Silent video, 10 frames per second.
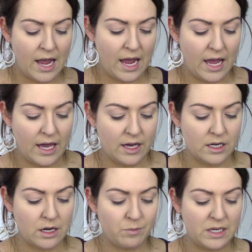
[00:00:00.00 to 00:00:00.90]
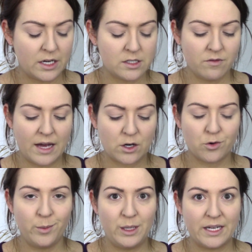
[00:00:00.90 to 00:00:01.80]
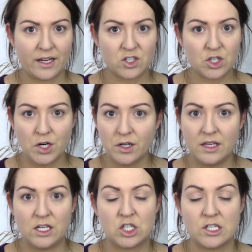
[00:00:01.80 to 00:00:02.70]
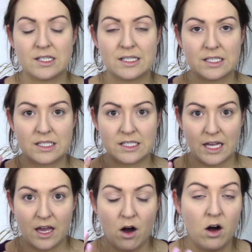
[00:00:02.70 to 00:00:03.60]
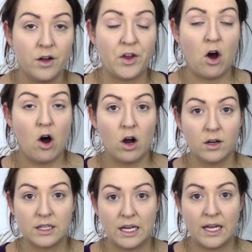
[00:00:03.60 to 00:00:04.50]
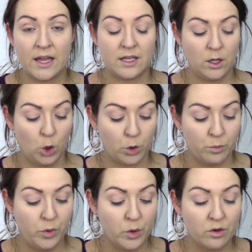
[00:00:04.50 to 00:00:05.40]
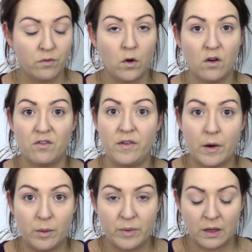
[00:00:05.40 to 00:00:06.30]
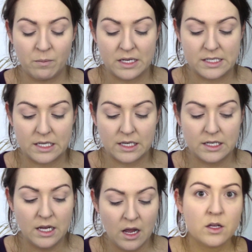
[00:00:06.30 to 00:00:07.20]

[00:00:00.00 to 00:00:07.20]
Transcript: And because of that creamy texture, they just stay on all day and they look beautiful, very pigmented.